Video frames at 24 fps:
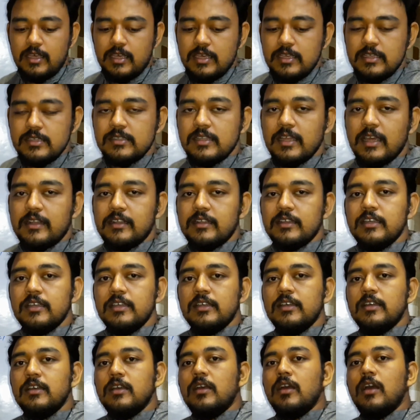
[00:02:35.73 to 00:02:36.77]
is that
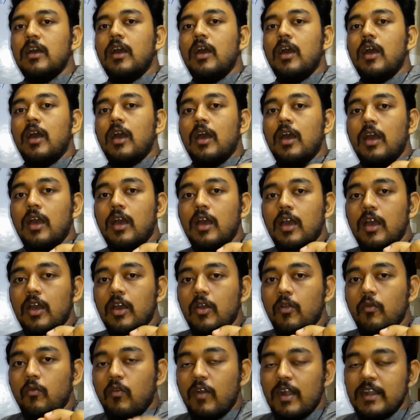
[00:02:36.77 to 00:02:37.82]

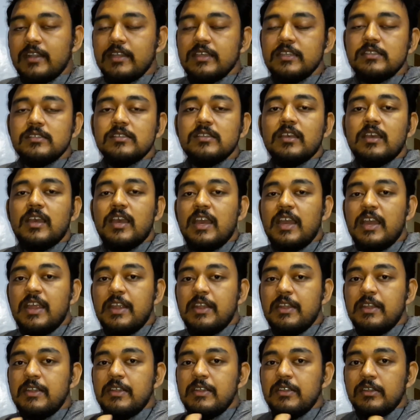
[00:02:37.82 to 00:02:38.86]
what is
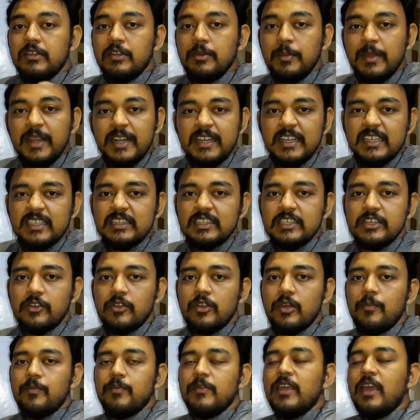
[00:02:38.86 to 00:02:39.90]
remainder
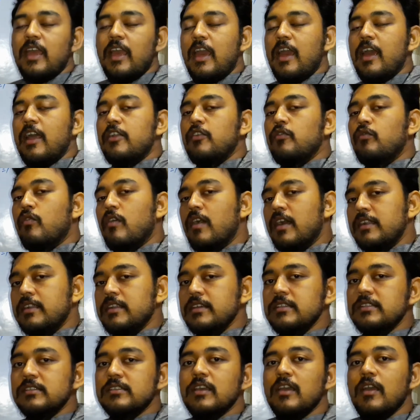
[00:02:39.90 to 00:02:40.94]
theorem and what
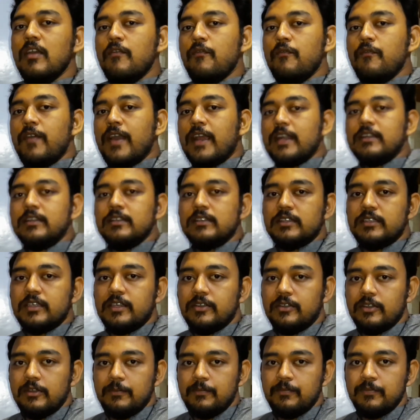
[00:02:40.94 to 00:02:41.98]
is factor
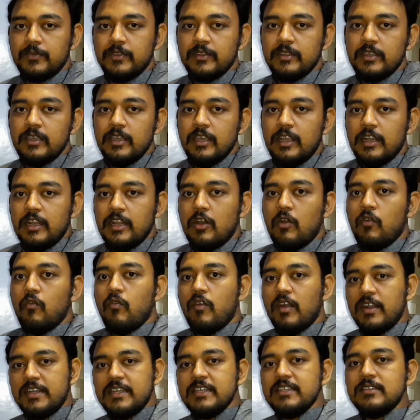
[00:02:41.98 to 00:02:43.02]
theorem. Now
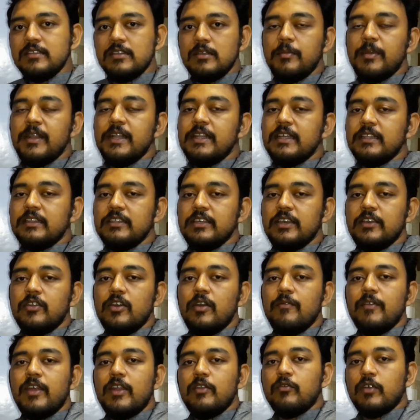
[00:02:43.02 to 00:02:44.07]
what is remainder
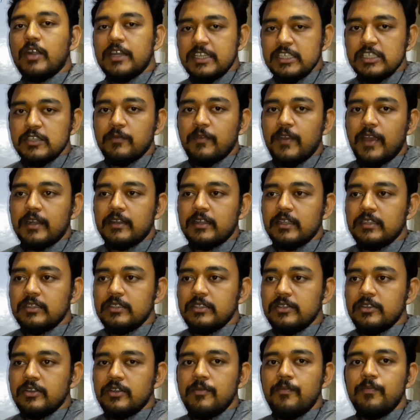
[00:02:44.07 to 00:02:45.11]
theorem and what is factor
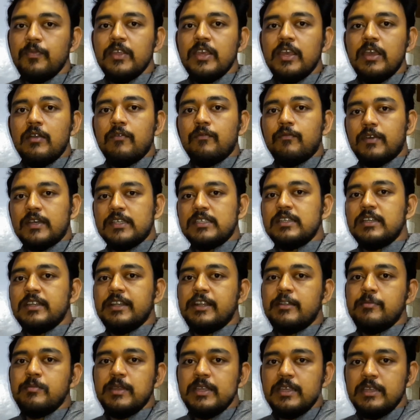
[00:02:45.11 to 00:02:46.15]
theorem? First
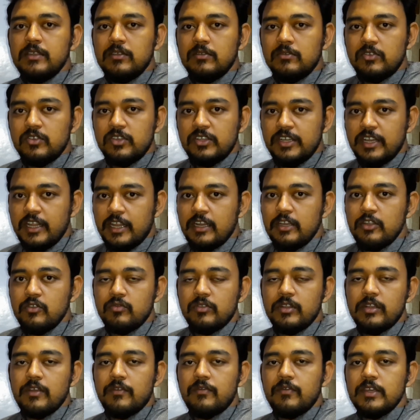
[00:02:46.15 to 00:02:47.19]
let me tell you
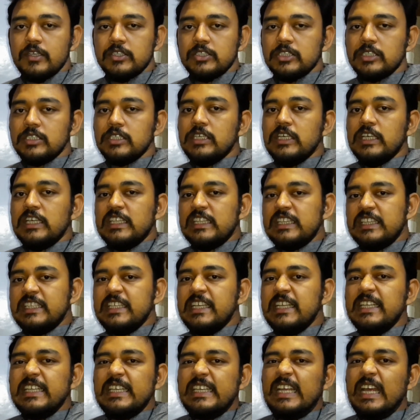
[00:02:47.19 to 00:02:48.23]
the definition,
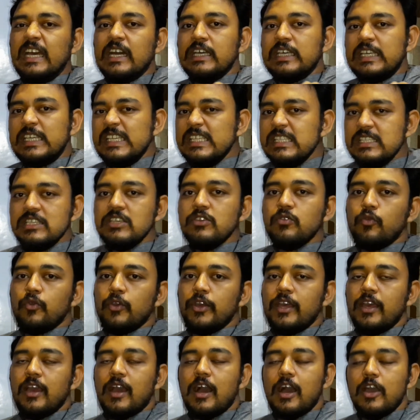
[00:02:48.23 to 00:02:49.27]
then in easy
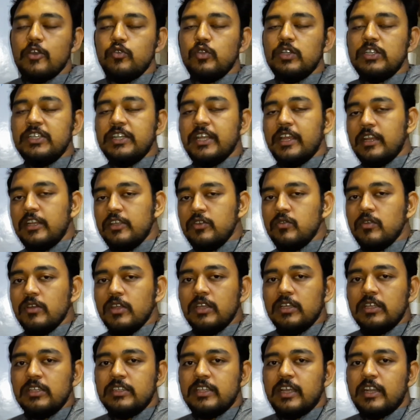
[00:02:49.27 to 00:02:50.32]
way I will tell
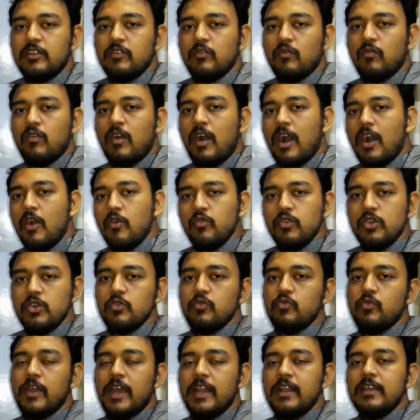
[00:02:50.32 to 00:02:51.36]
you that how
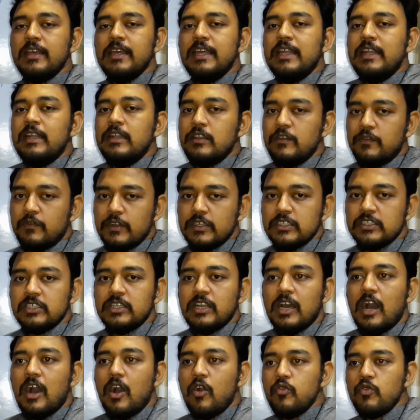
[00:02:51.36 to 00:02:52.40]
you can differentiate,
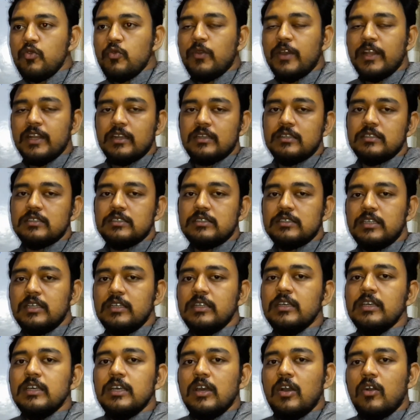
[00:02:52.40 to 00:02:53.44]
how you can
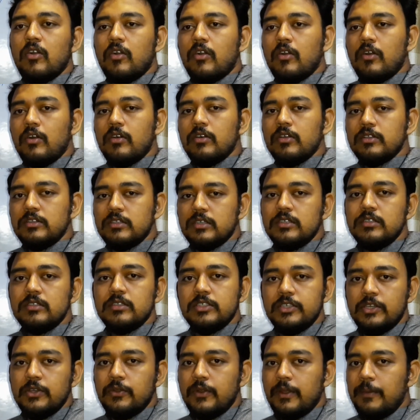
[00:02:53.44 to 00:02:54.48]
understand the
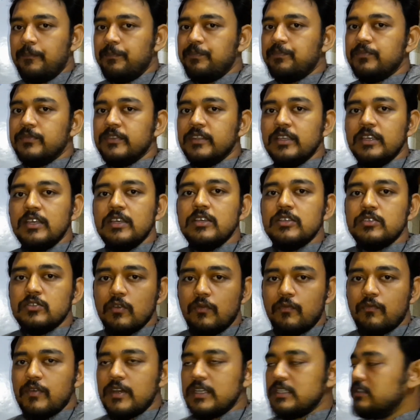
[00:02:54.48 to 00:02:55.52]
theorem. So
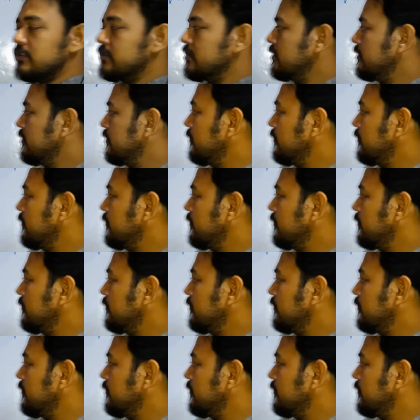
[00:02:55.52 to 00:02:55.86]
first,